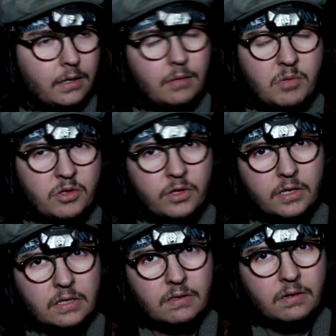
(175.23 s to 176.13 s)

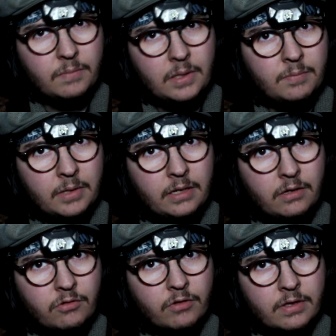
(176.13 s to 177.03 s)
imaging is going to be a bit
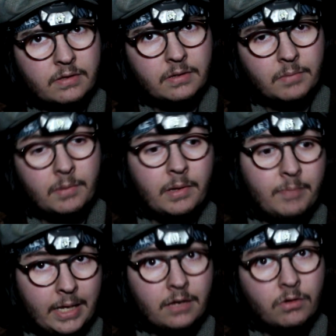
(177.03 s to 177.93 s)
interesting. But my
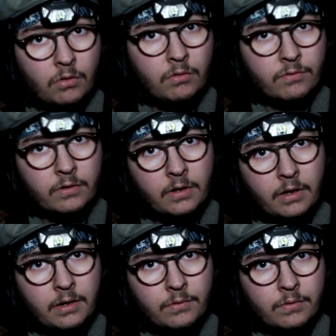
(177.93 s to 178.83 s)
main goal for
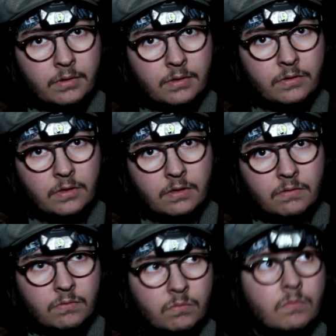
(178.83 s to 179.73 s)
tonight was just
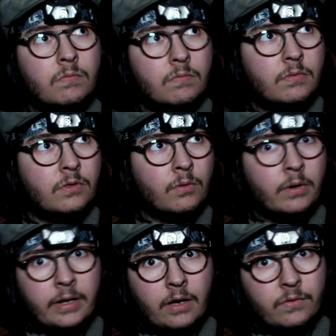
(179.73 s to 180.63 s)

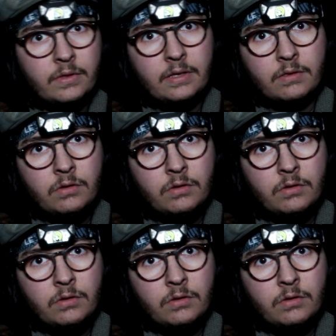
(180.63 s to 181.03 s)
sorting out these